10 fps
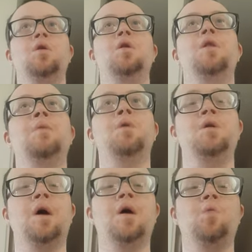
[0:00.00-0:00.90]
hit the like
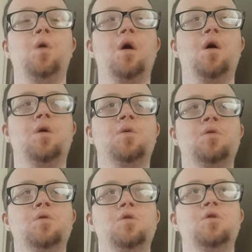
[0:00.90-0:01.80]
button as well,
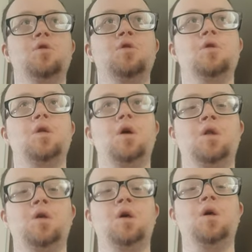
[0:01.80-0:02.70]

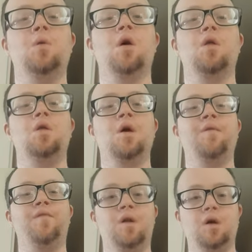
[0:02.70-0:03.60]
and see you on the
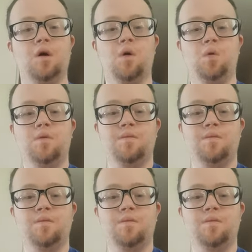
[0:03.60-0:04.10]
next video.